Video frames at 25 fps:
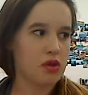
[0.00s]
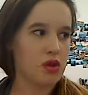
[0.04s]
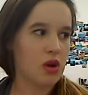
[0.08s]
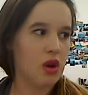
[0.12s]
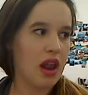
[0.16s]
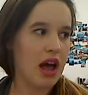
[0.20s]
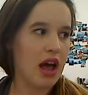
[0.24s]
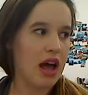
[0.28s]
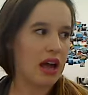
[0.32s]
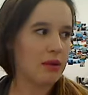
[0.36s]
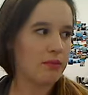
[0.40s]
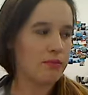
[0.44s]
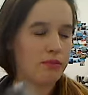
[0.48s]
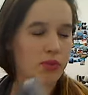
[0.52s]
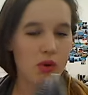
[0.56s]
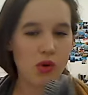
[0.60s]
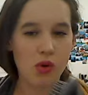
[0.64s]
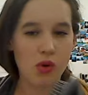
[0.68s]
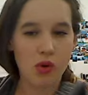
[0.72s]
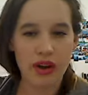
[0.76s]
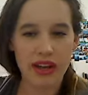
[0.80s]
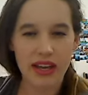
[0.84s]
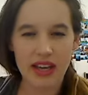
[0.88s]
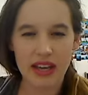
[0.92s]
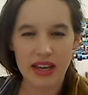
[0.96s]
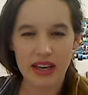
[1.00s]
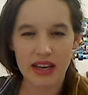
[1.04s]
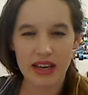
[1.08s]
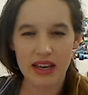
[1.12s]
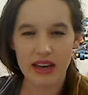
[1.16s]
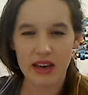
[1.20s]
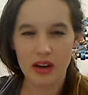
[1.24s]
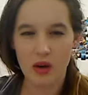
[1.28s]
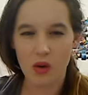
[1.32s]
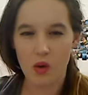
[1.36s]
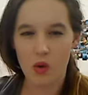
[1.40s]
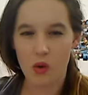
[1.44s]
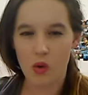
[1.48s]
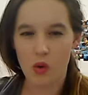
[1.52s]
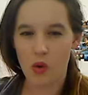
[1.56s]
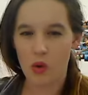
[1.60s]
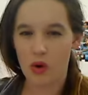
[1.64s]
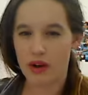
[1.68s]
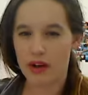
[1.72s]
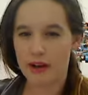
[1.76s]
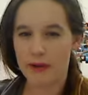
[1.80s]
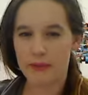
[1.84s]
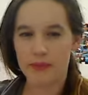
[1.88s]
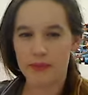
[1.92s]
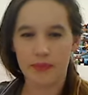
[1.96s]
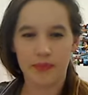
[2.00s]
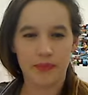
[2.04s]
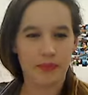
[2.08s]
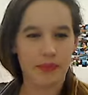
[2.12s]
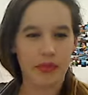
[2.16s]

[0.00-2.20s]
so like boar hair or,